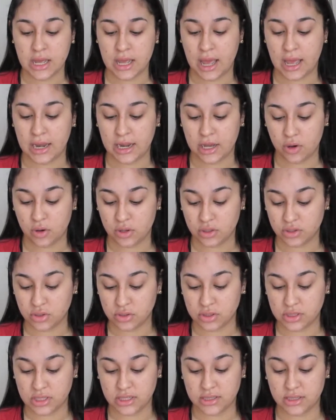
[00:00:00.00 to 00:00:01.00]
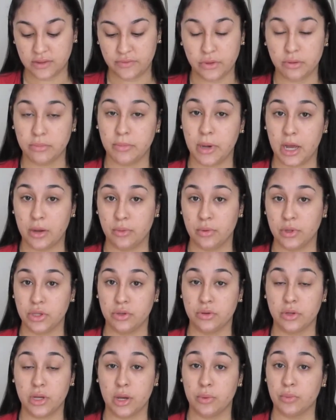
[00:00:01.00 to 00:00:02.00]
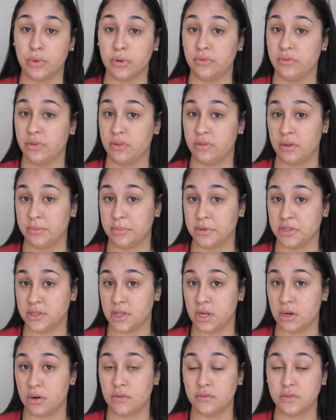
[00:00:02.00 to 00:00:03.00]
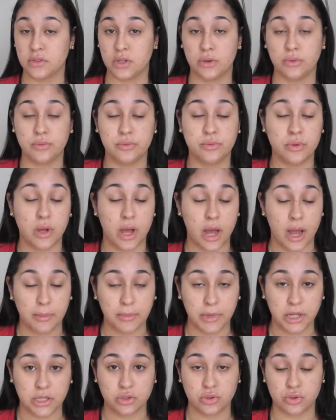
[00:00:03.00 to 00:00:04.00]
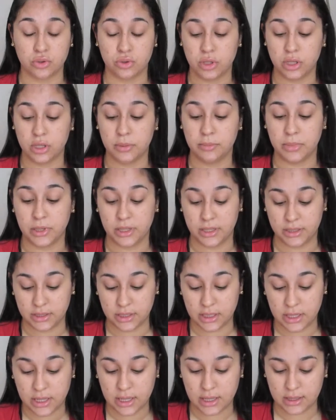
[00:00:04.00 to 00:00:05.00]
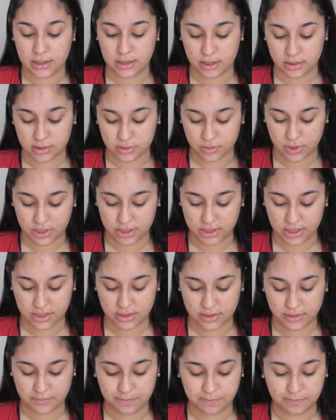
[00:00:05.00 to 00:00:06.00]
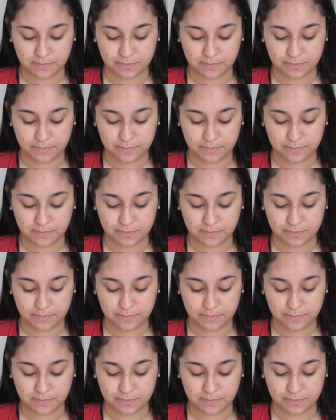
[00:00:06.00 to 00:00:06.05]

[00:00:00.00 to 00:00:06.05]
And it also says if you buy one, you get 50% off. So I'm not sure, but that's what it says.